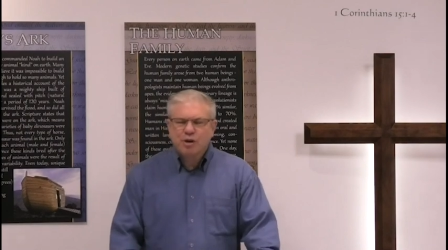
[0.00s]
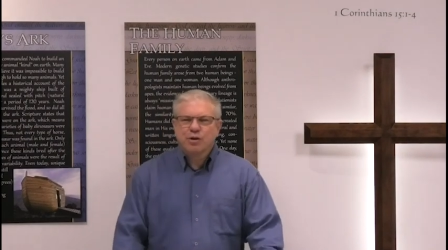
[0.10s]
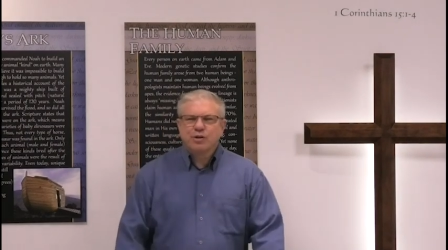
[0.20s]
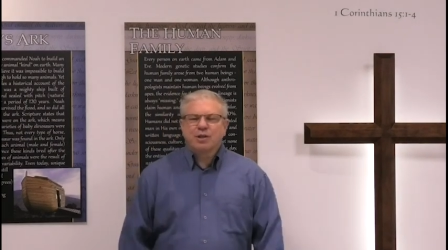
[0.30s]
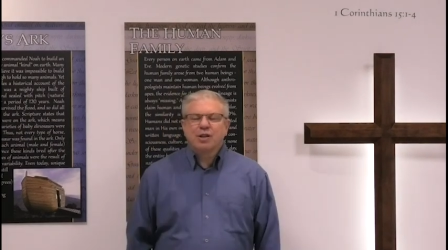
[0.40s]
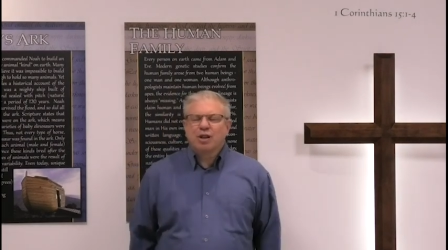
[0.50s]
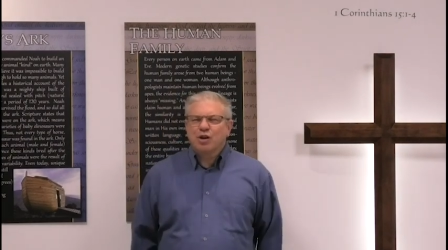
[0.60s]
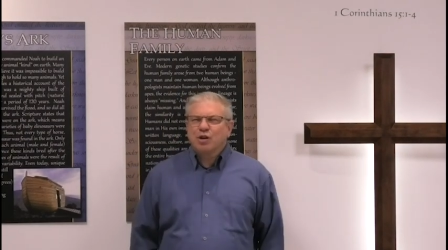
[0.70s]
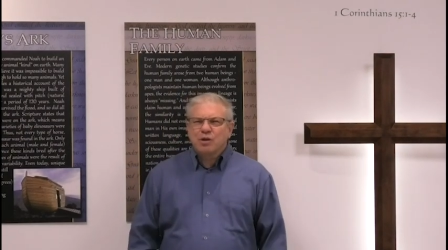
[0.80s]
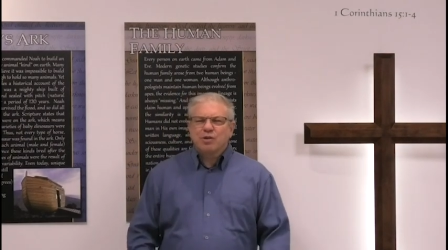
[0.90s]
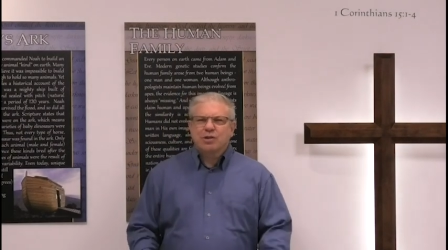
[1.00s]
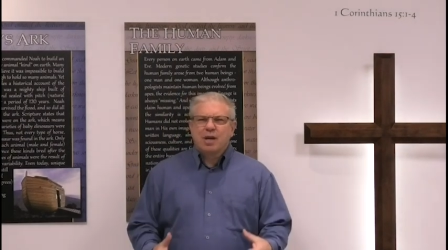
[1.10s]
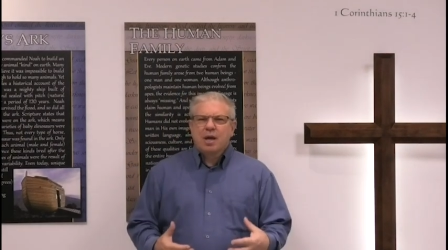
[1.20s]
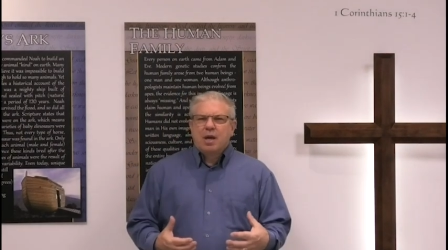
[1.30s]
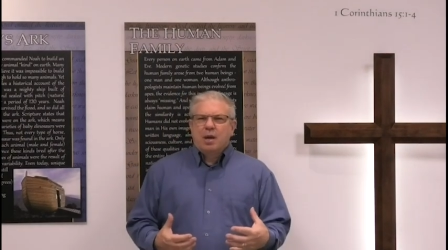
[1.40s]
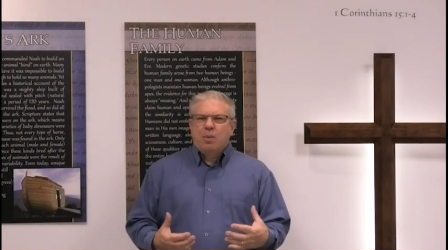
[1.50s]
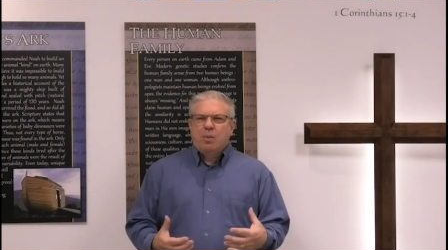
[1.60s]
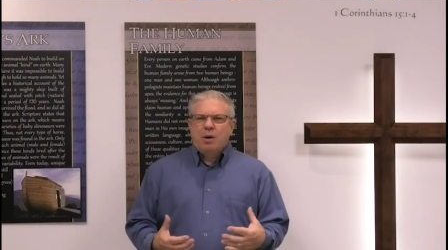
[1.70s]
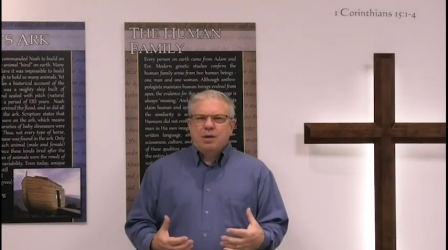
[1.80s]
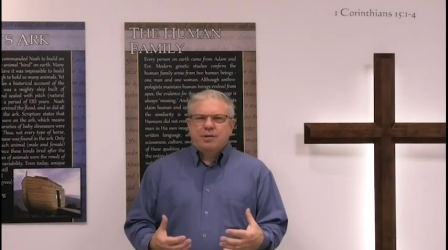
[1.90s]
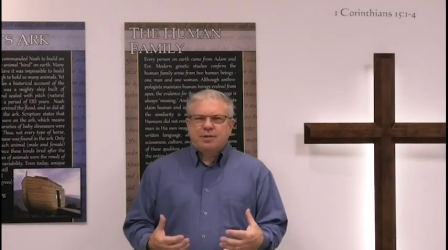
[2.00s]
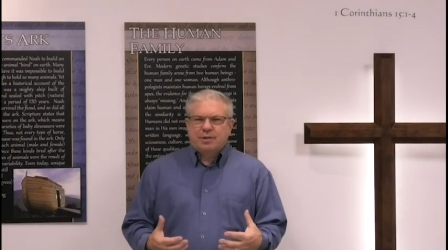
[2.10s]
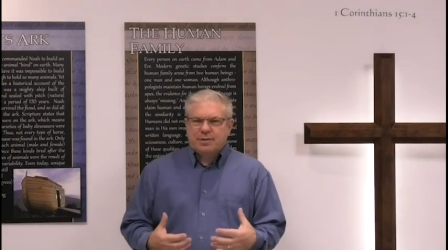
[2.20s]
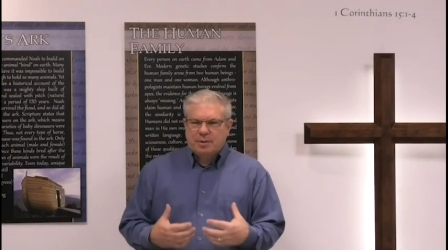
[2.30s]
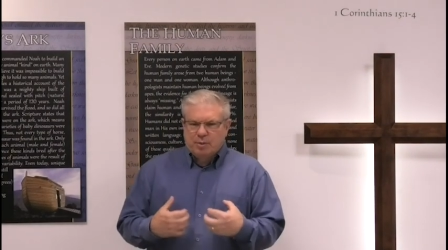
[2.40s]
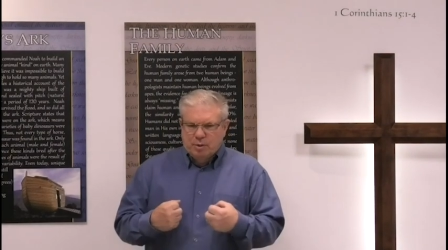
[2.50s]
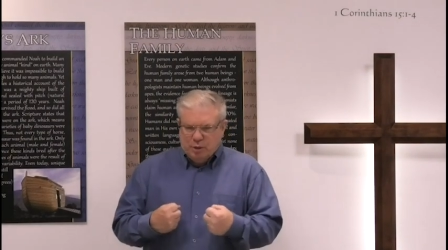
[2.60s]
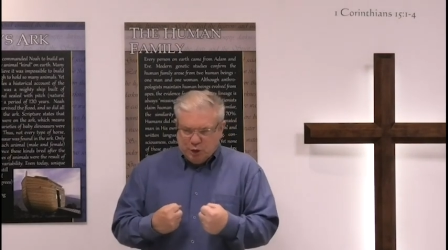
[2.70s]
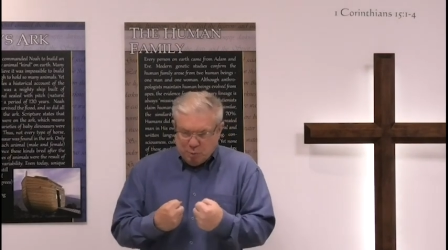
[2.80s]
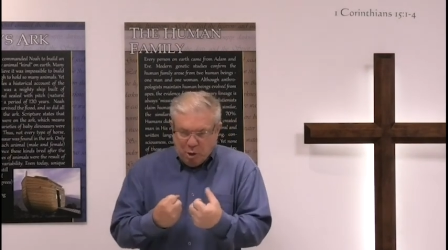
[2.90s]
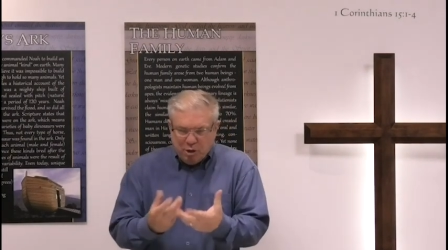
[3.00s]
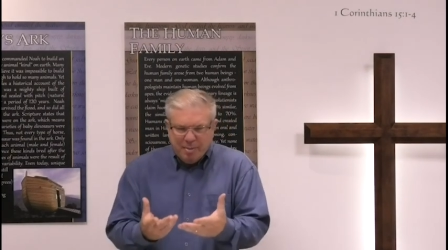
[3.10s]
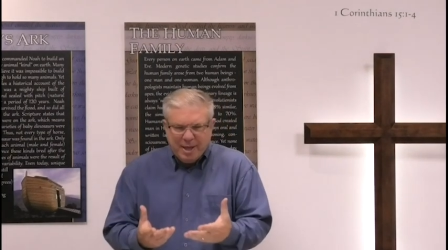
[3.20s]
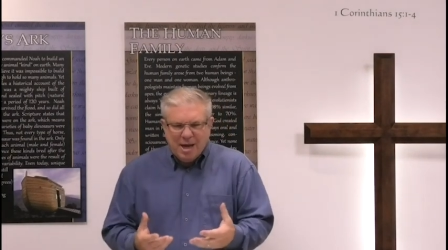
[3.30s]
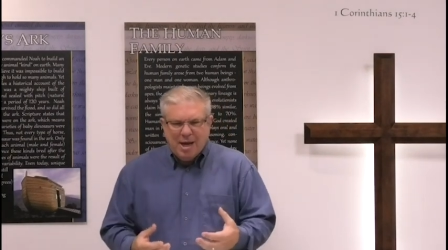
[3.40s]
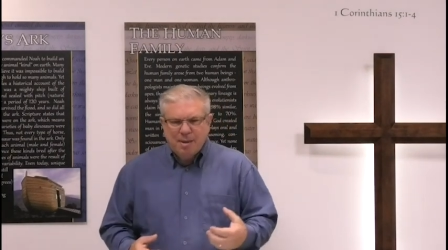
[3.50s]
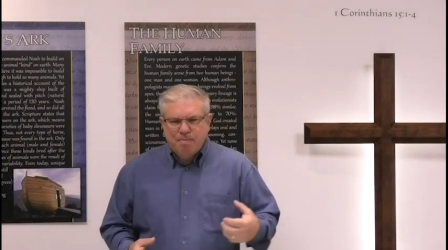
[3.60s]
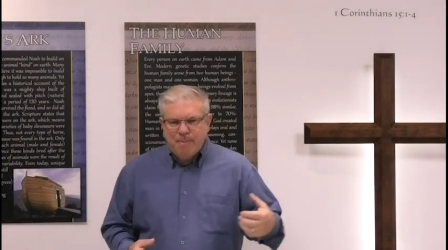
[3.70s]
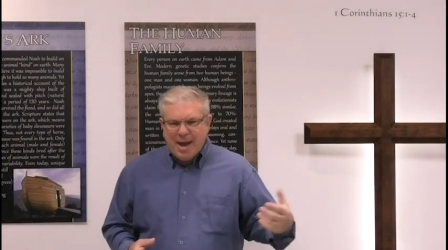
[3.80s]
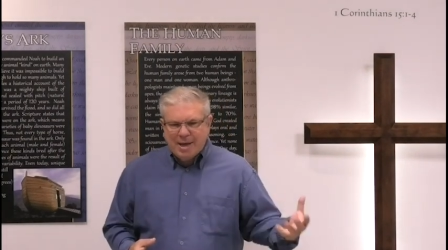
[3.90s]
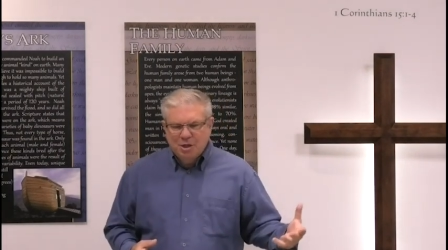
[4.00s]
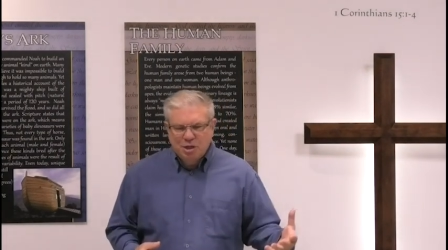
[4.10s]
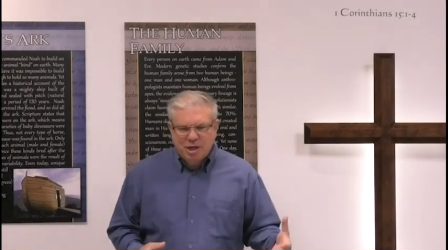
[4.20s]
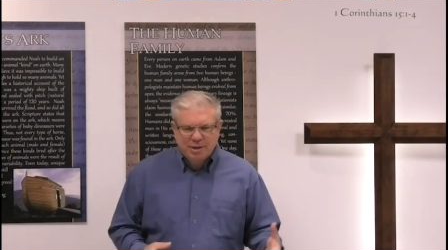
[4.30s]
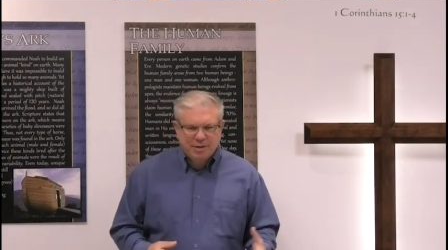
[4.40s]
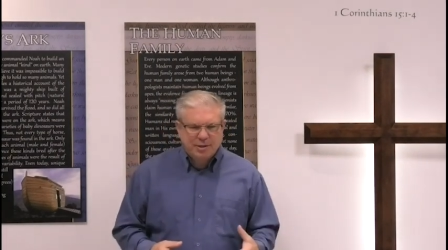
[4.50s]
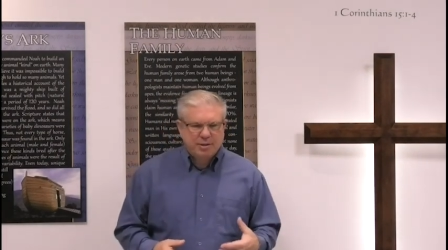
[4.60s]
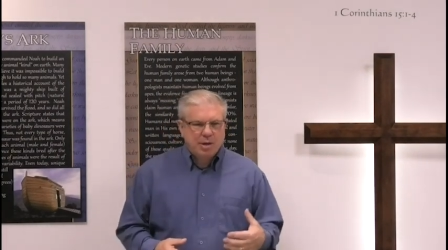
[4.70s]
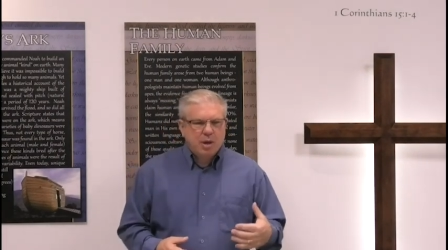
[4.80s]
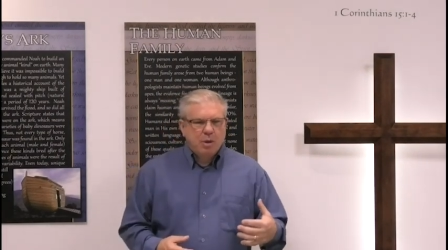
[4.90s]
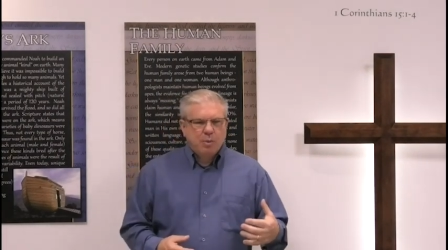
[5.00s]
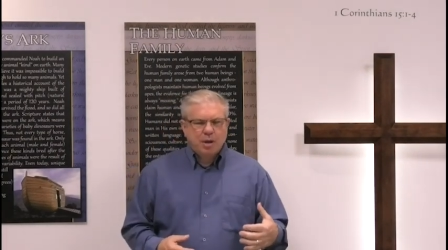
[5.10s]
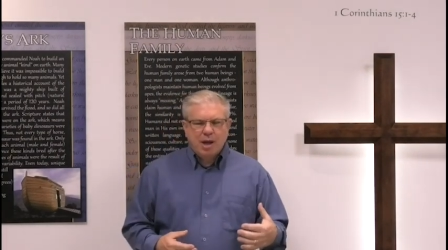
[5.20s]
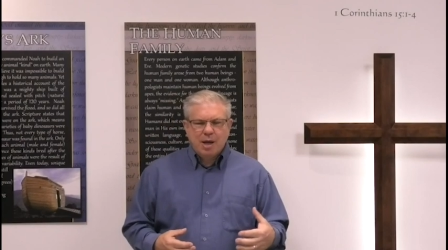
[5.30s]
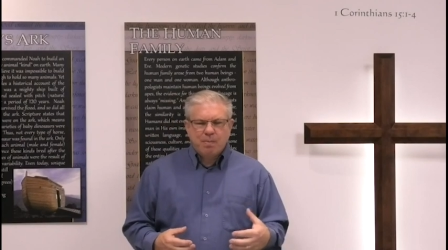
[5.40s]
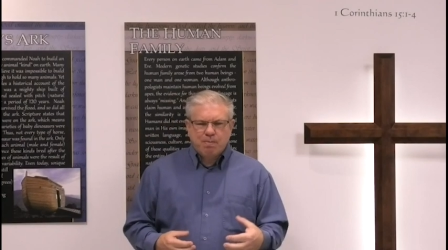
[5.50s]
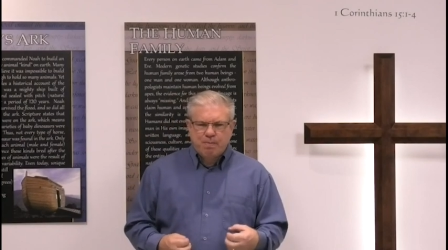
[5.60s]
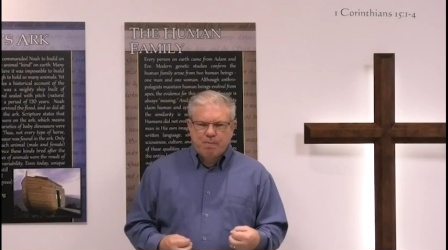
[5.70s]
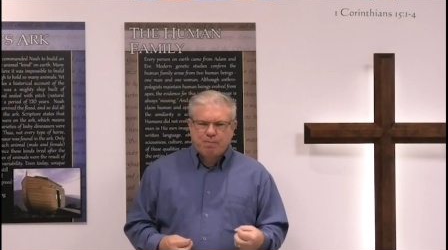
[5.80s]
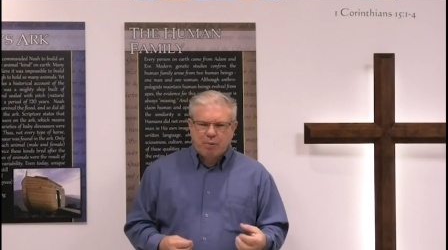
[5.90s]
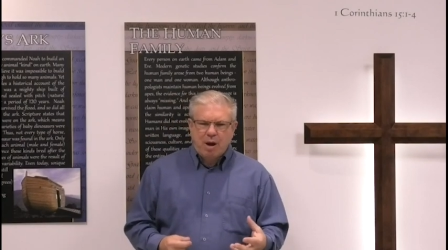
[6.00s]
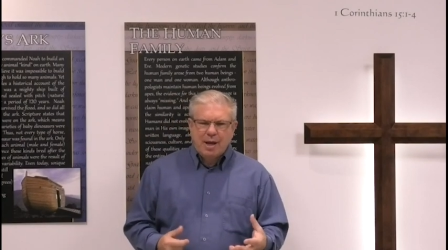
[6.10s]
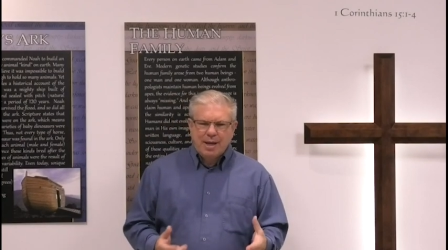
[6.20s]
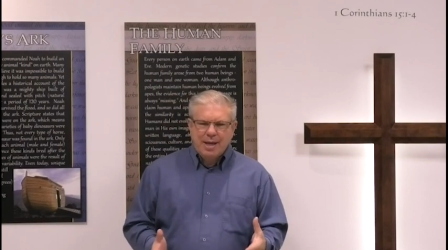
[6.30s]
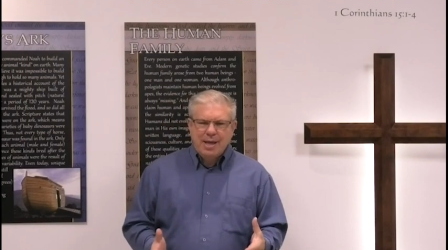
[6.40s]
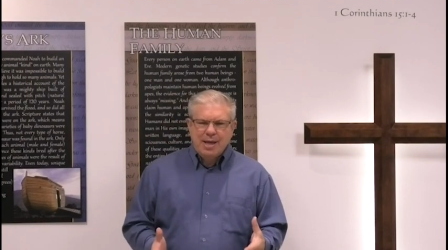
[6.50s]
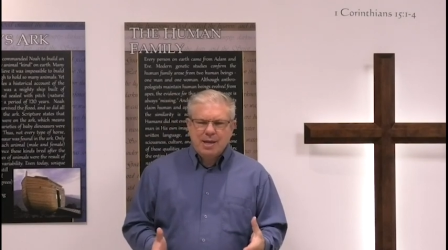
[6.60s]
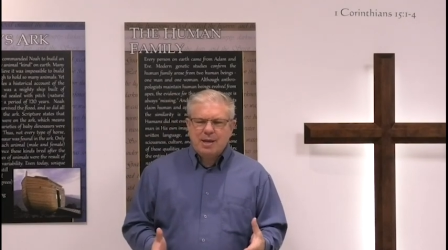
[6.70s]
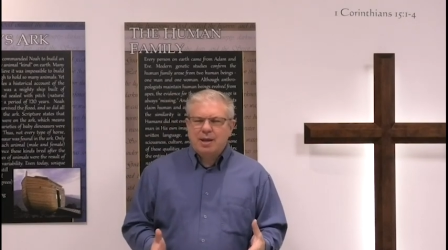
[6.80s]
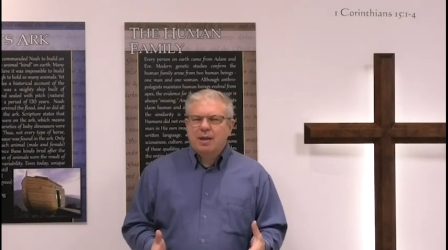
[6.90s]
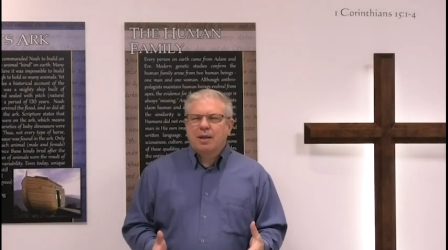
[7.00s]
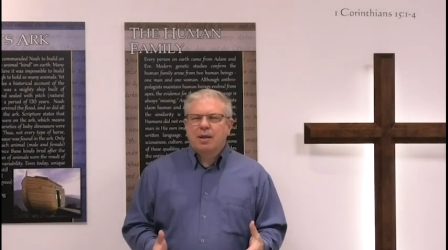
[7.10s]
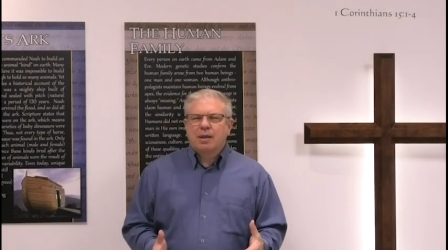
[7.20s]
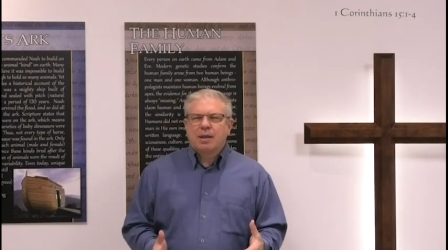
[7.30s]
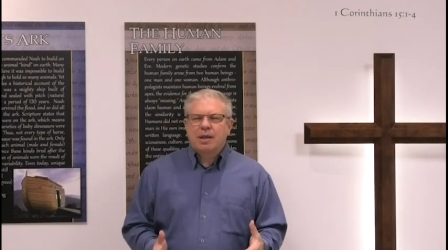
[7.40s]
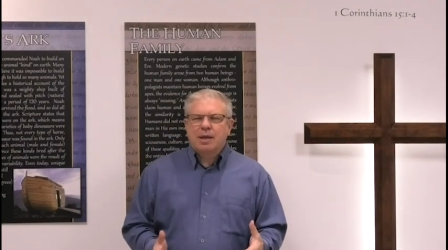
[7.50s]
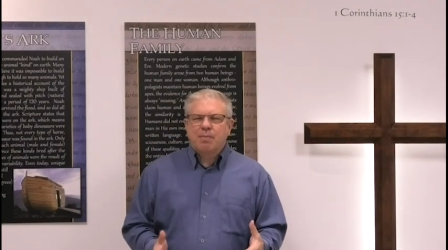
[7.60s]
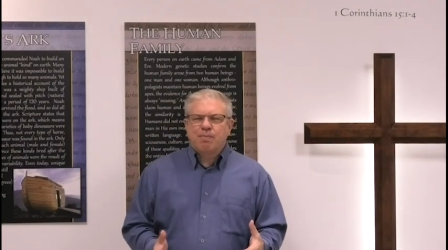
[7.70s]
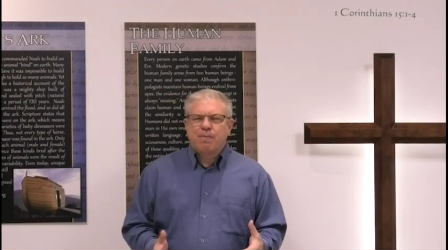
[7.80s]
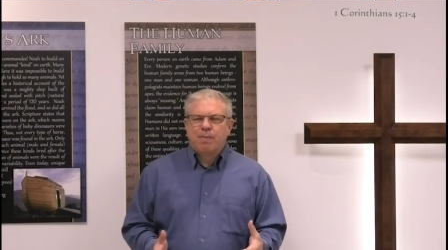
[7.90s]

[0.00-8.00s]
curse. And the curse was spoken by God back in Genesis, where God brought in the,